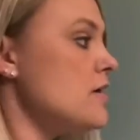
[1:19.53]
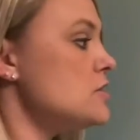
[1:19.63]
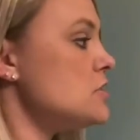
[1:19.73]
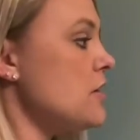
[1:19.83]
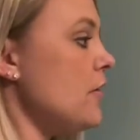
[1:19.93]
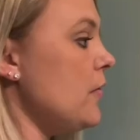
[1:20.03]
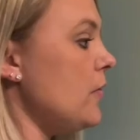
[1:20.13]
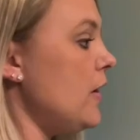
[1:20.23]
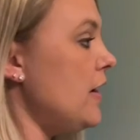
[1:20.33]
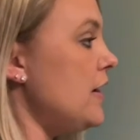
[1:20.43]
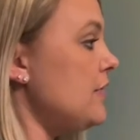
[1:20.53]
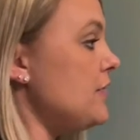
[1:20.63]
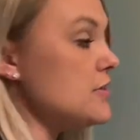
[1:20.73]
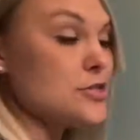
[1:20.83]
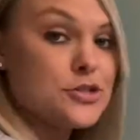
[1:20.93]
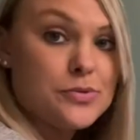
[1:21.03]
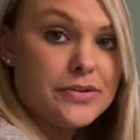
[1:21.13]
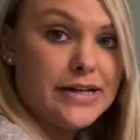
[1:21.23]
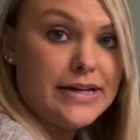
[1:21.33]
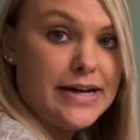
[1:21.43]
So this looks
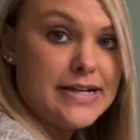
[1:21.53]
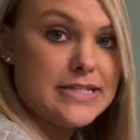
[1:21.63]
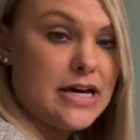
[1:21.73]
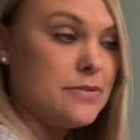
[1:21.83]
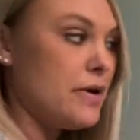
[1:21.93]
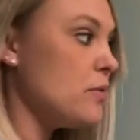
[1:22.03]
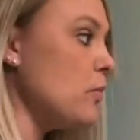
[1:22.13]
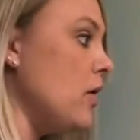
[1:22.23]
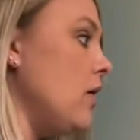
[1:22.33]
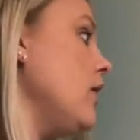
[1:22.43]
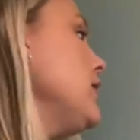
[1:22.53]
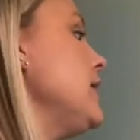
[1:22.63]
really nice on my wall.